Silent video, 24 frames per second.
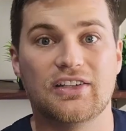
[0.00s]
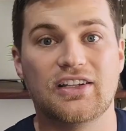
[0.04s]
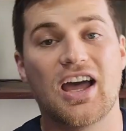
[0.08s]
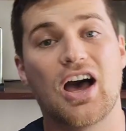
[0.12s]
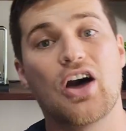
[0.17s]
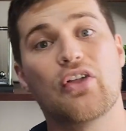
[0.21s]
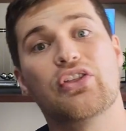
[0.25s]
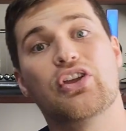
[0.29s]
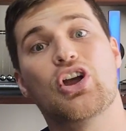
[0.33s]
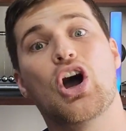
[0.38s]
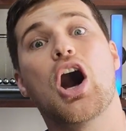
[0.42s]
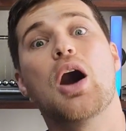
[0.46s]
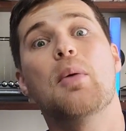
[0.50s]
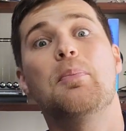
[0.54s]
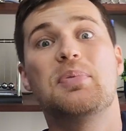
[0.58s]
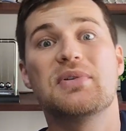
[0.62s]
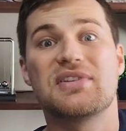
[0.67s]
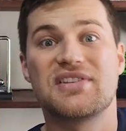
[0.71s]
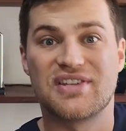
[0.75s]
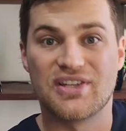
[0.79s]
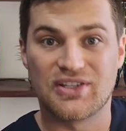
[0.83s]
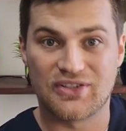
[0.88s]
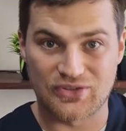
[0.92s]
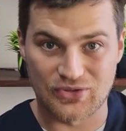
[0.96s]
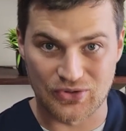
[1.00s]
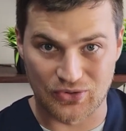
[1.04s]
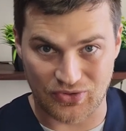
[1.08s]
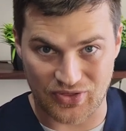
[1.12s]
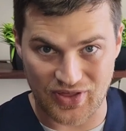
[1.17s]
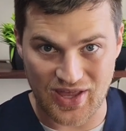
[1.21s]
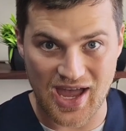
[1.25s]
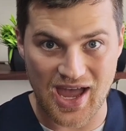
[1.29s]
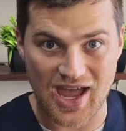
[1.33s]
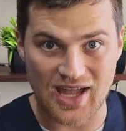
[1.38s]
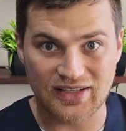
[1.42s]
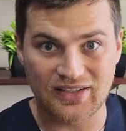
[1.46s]
Now, the opposite to
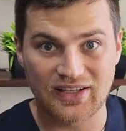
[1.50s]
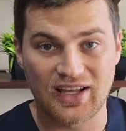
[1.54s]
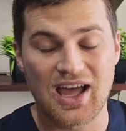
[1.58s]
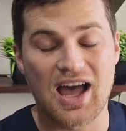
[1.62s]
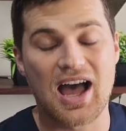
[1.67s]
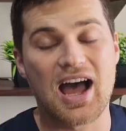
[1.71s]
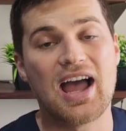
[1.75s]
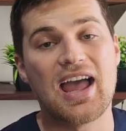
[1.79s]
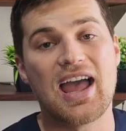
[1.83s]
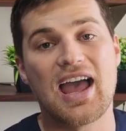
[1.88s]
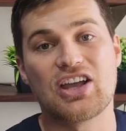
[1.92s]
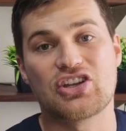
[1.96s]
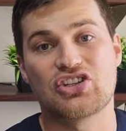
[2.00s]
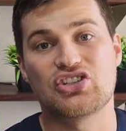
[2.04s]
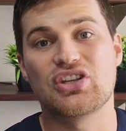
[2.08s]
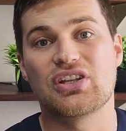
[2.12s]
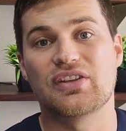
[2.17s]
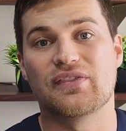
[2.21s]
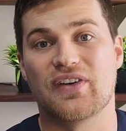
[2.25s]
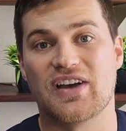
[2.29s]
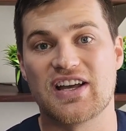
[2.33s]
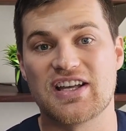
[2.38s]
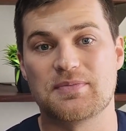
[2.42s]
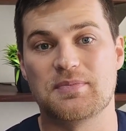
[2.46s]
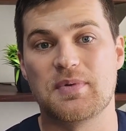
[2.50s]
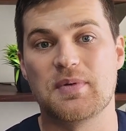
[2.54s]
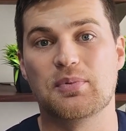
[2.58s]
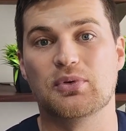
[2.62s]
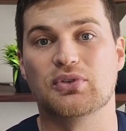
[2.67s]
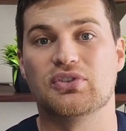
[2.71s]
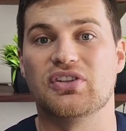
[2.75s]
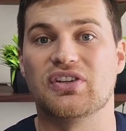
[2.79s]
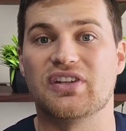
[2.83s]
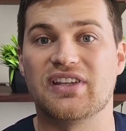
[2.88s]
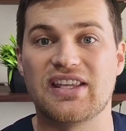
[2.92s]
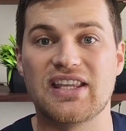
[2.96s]
that, I actually advise
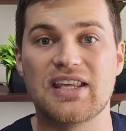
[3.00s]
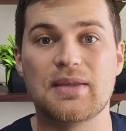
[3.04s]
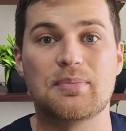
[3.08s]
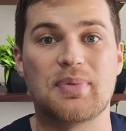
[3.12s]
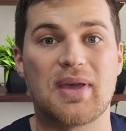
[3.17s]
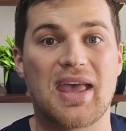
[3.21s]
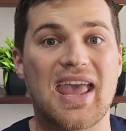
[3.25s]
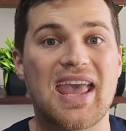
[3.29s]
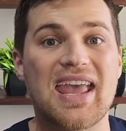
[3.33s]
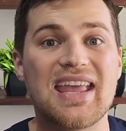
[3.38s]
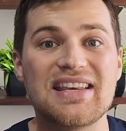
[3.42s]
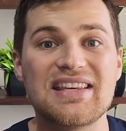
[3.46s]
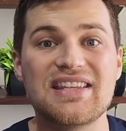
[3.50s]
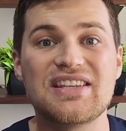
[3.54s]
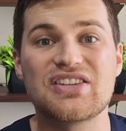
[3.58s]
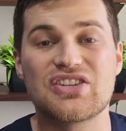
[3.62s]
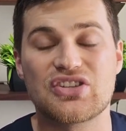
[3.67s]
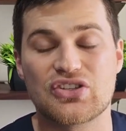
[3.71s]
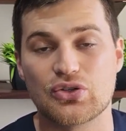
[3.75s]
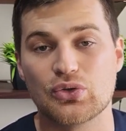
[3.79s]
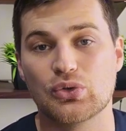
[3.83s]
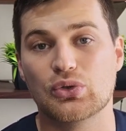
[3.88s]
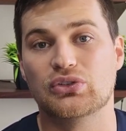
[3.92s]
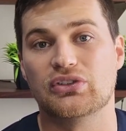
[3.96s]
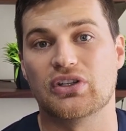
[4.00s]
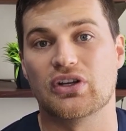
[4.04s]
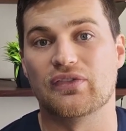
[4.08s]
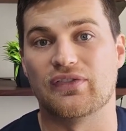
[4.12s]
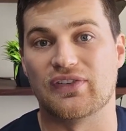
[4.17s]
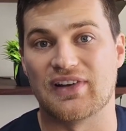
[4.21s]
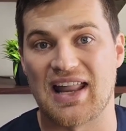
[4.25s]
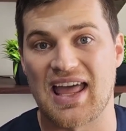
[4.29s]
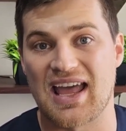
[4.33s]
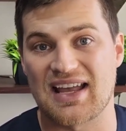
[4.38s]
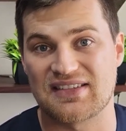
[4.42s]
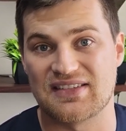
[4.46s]
people to keep any sort
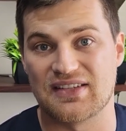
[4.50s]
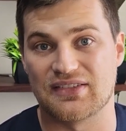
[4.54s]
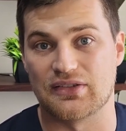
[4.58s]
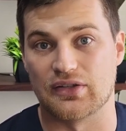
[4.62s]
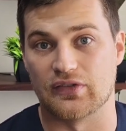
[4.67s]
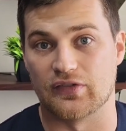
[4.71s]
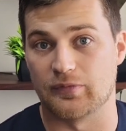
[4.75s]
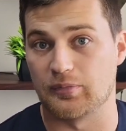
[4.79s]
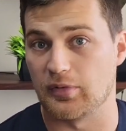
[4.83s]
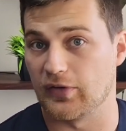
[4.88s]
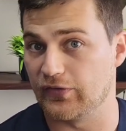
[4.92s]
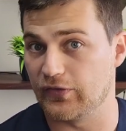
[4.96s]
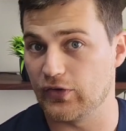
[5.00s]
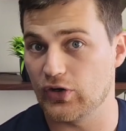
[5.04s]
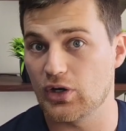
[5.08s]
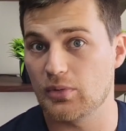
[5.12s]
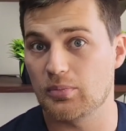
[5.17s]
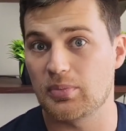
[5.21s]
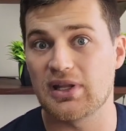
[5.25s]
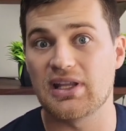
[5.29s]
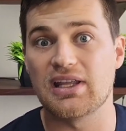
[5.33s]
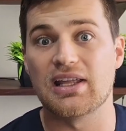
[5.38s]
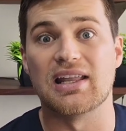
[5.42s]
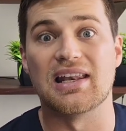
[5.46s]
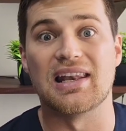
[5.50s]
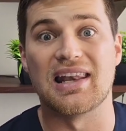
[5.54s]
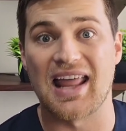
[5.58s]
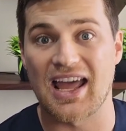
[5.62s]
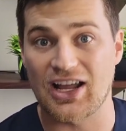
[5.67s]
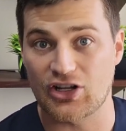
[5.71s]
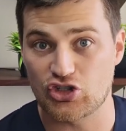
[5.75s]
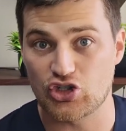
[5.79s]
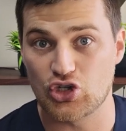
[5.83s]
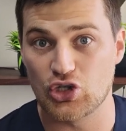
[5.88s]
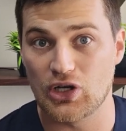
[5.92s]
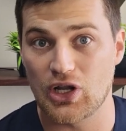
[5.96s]
of laxative, preferably
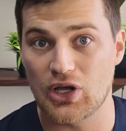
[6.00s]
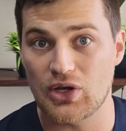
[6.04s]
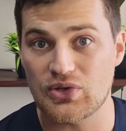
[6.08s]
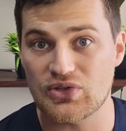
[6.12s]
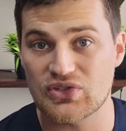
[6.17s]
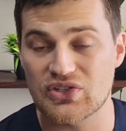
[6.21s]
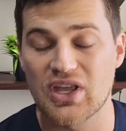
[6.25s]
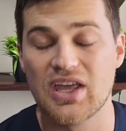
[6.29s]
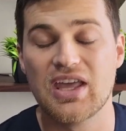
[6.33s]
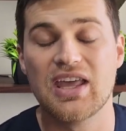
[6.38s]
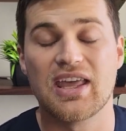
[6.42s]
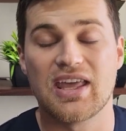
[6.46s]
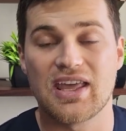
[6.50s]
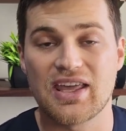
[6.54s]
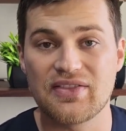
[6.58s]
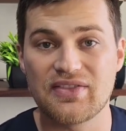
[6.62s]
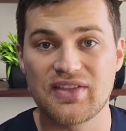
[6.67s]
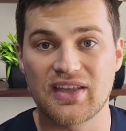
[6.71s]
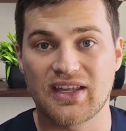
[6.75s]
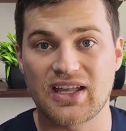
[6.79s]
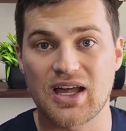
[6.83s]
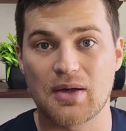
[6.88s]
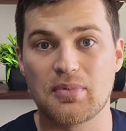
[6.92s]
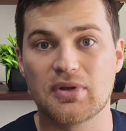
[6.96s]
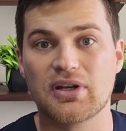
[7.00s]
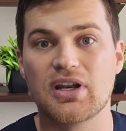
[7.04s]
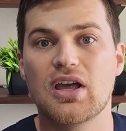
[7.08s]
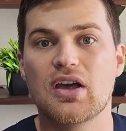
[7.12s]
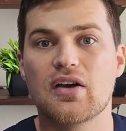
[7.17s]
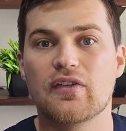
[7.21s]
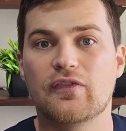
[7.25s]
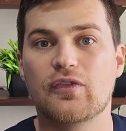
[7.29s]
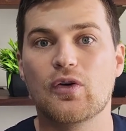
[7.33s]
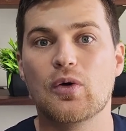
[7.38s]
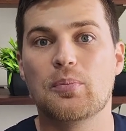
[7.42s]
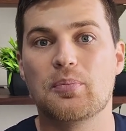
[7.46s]
lactulose, in the cupboard
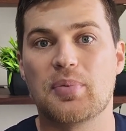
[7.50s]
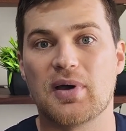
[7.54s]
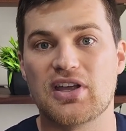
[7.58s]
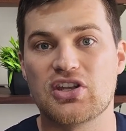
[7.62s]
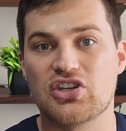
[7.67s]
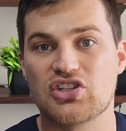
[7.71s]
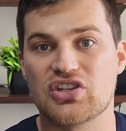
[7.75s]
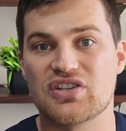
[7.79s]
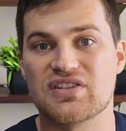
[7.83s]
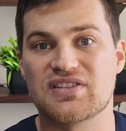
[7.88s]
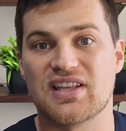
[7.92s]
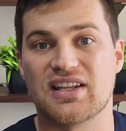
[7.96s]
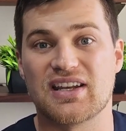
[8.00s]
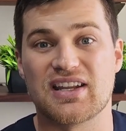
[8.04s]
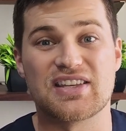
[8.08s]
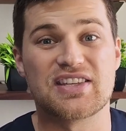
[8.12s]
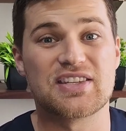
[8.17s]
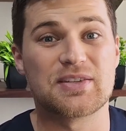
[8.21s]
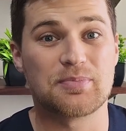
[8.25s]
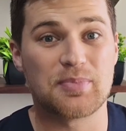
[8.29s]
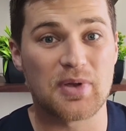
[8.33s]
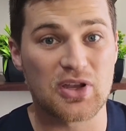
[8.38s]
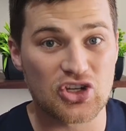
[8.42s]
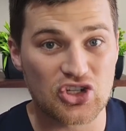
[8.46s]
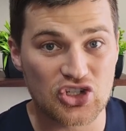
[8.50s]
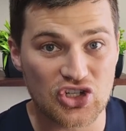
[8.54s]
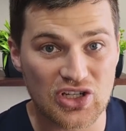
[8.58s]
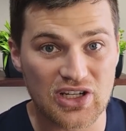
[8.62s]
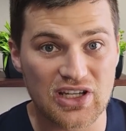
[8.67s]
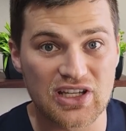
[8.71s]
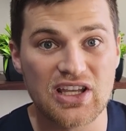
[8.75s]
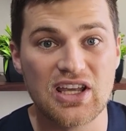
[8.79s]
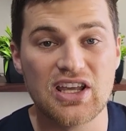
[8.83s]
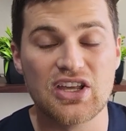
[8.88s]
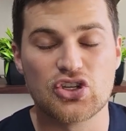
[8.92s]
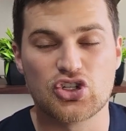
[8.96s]
for patients that
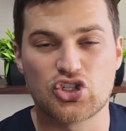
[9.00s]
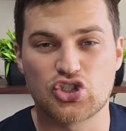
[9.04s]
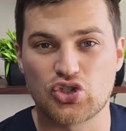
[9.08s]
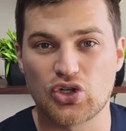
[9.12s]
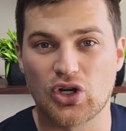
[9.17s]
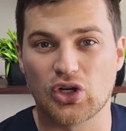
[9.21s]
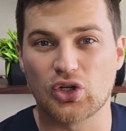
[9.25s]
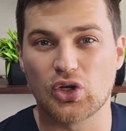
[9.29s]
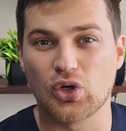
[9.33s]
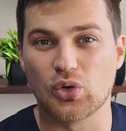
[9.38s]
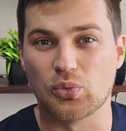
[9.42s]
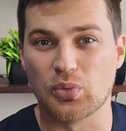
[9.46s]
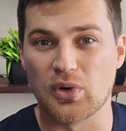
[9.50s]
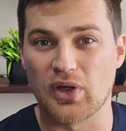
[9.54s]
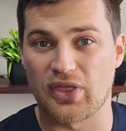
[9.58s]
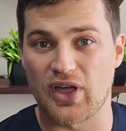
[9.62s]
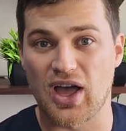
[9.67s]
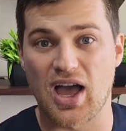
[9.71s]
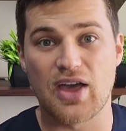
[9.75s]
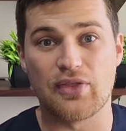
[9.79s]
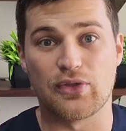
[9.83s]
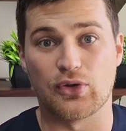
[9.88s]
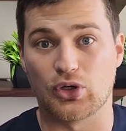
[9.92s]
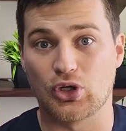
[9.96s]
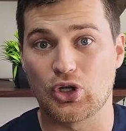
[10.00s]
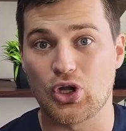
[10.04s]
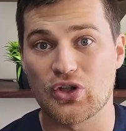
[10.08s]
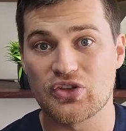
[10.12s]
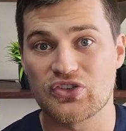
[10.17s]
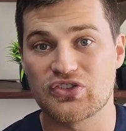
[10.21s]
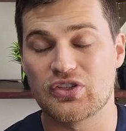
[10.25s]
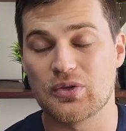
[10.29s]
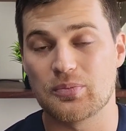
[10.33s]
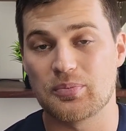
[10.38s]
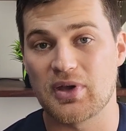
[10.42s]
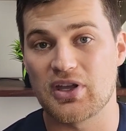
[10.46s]
especially struggle with either
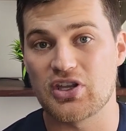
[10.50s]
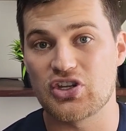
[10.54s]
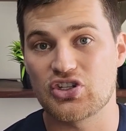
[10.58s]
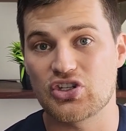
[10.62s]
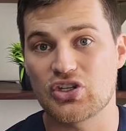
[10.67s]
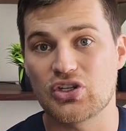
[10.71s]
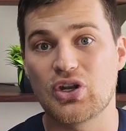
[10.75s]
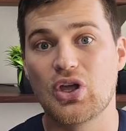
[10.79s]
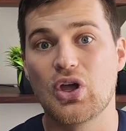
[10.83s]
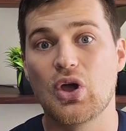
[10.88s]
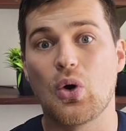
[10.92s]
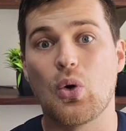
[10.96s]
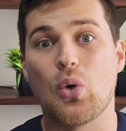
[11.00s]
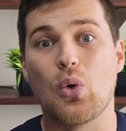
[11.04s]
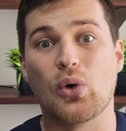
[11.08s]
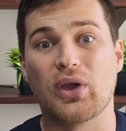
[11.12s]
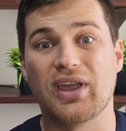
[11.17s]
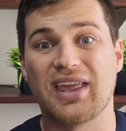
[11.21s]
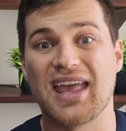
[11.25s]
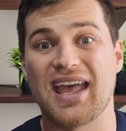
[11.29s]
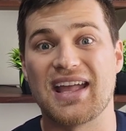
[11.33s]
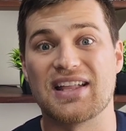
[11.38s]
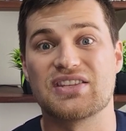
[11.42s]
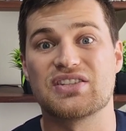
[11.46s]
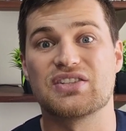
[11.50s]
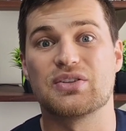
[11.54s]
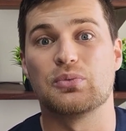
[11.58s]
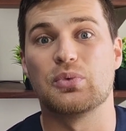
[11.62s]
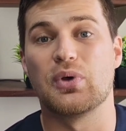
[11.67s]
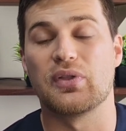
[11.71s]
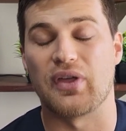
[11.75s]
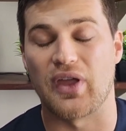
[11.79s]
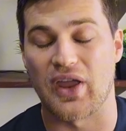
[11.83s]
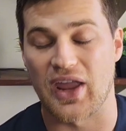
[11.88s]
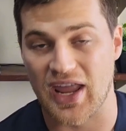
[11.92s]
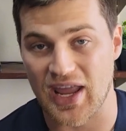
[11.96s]
constipation or cats
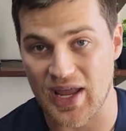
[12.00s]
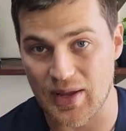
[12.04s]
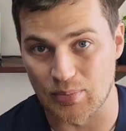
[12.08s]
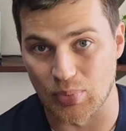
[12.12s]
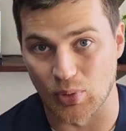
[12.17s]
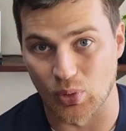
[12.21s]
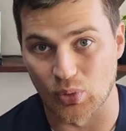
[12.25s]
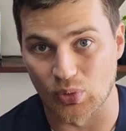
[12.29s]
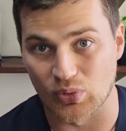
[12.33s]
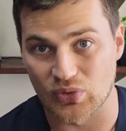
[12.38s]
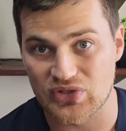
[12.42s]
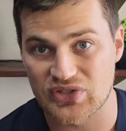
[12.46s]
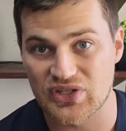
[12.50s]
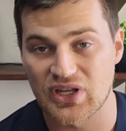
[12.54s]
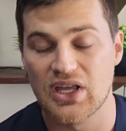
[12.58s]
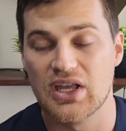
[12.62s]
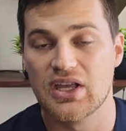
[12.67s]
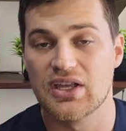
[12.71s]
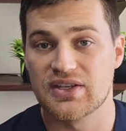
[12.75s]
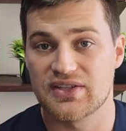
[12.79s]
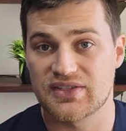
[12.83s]
with hairballs.